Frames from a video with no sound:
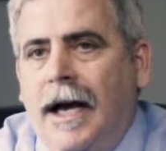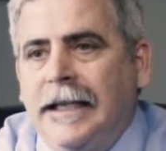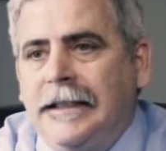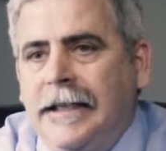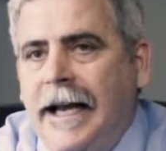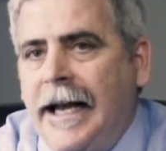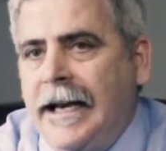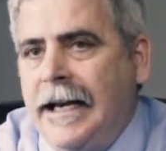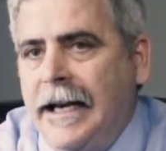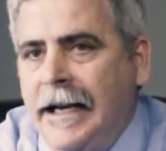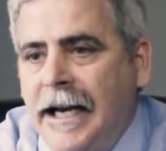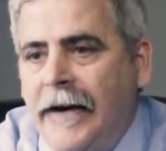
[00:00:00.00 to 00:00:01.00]
A debt
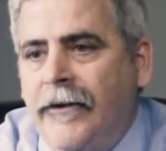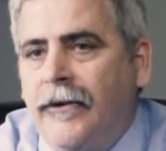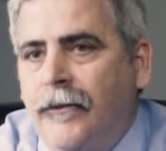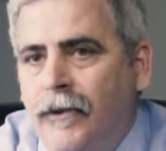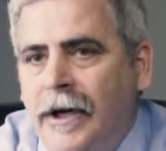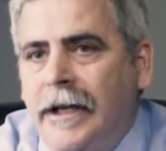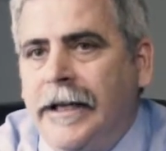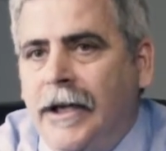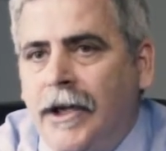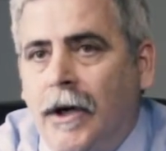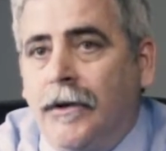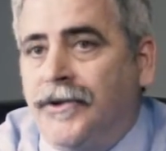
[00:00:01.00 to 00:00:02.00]
never really
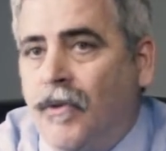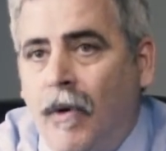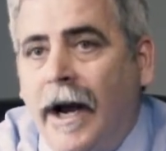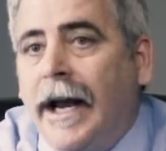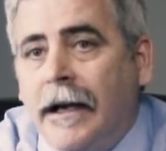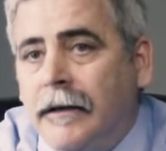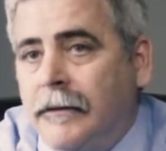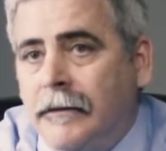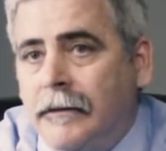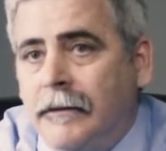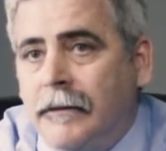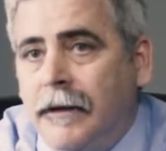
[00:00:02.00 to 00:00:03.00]
goes away,
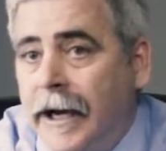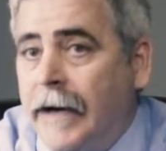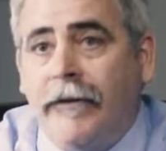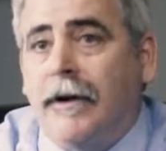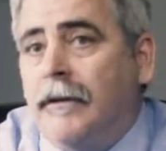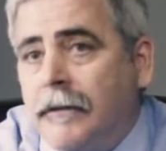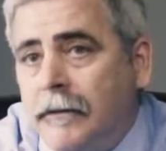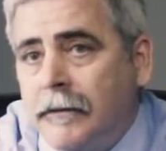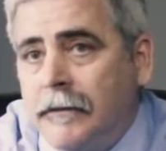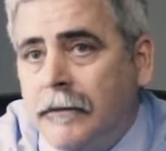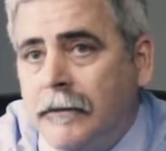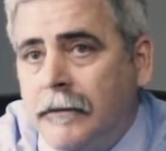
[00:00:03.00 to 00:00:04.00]
ever,
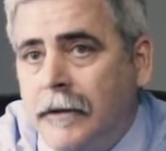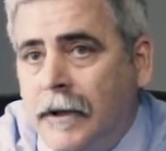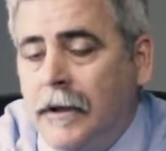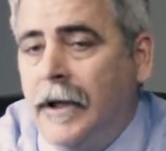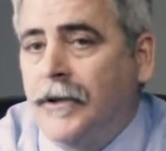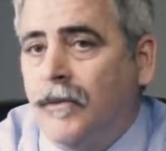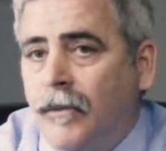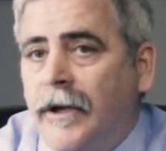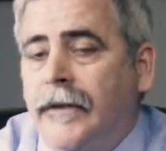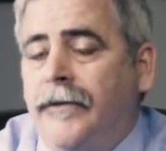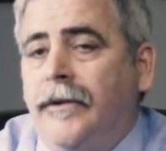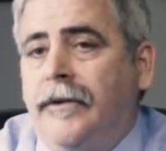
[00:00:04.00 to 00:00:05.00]
unless one
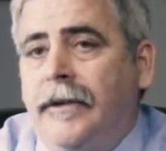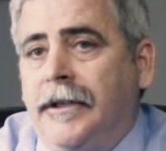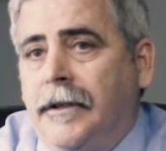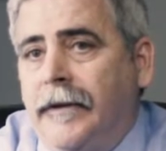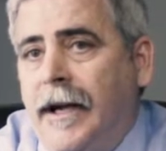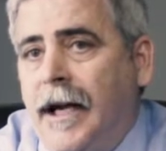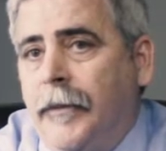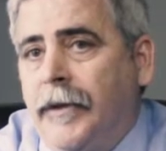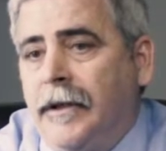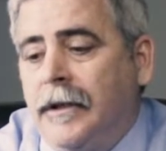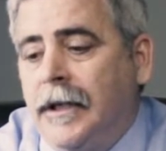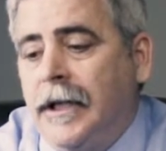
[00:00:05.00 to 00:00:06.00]
of two things have
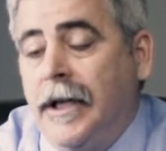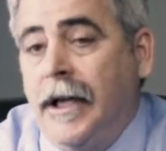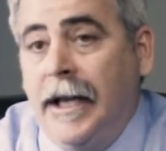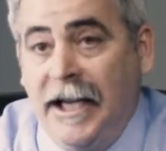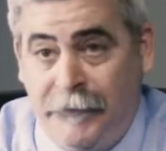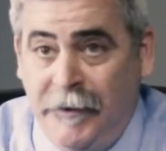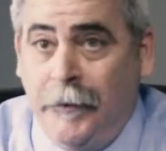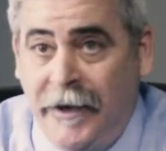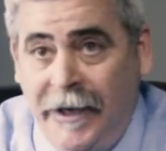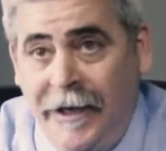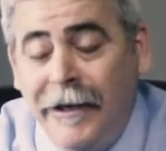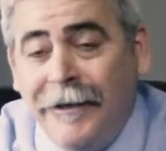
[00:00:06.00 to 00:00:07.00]
happened. It's been
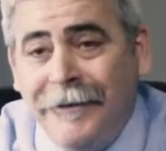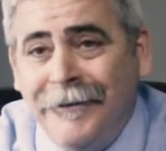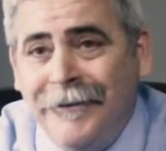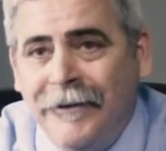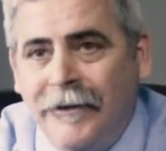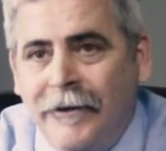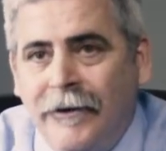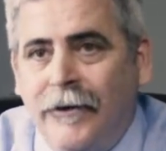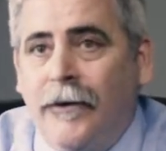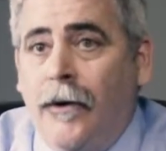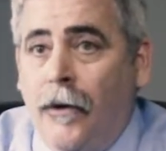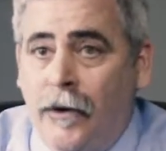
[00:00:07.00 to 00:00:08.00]
paid,
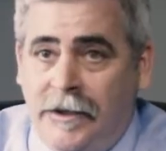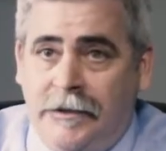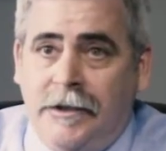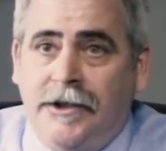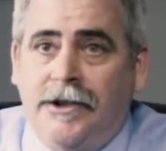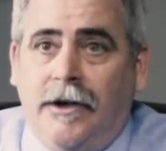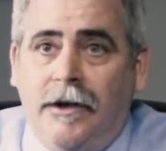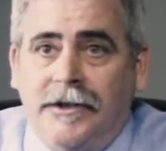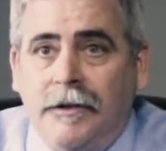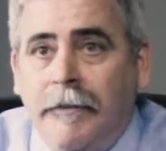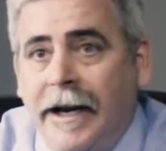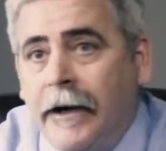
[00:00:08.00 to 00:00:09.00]
or it's
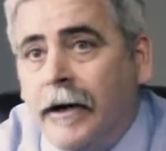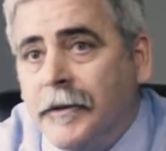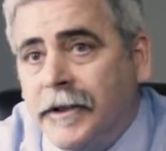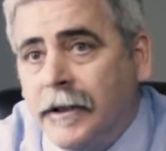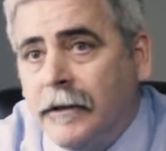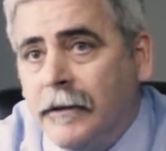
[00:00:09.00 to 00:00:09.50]
discharged in bankruptcy.